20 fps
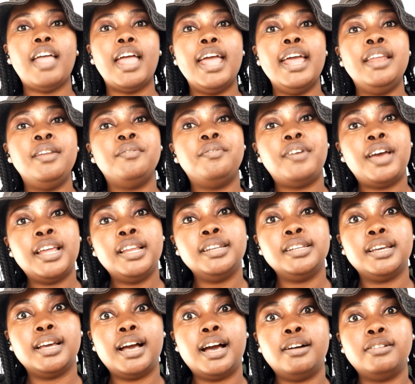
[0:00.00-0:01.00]
and
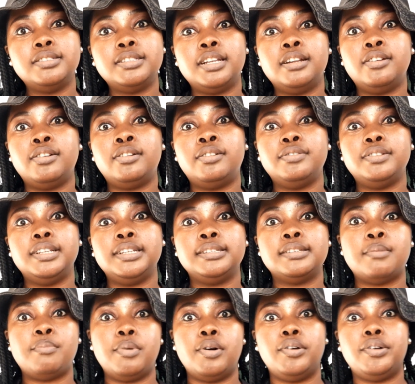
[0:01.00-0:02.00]
finding out a lot of things
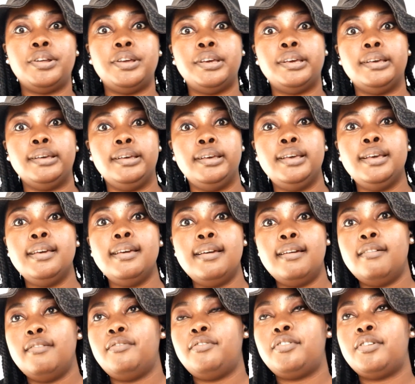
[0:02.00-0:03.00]
about her,
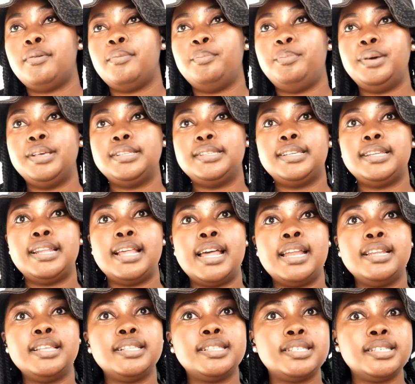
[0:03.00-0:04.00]
from
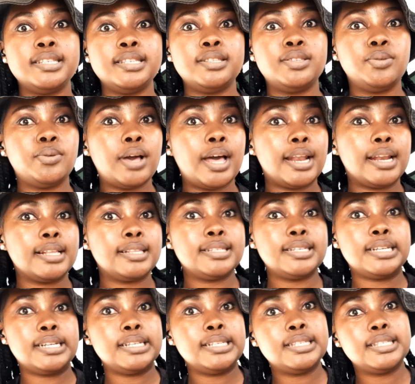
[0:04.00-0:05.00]
personality to
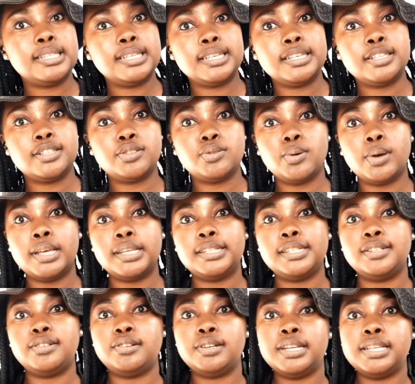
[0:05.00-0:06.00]
characteristics to her
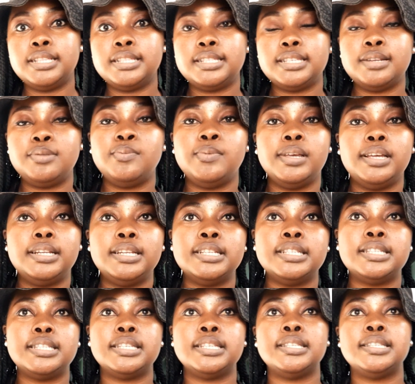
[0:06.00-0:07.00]
strengths and
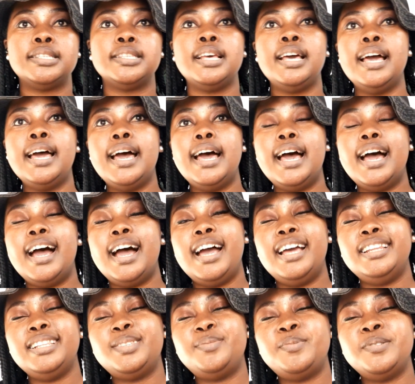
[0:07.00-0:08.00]
weaknesses.
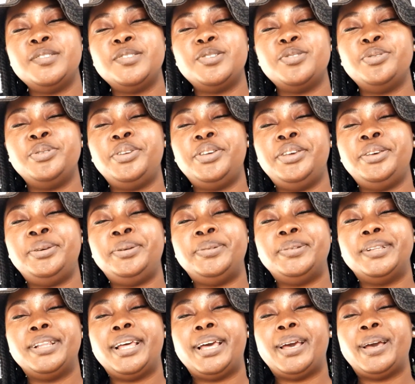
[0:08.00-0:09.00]
And it's been so
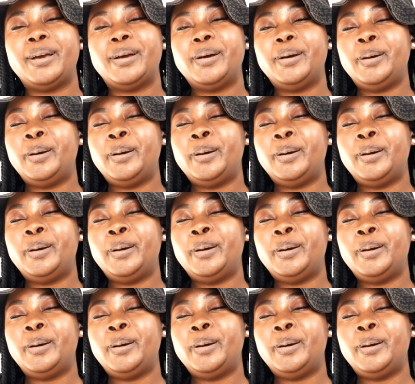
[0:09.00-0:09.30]
cute, like,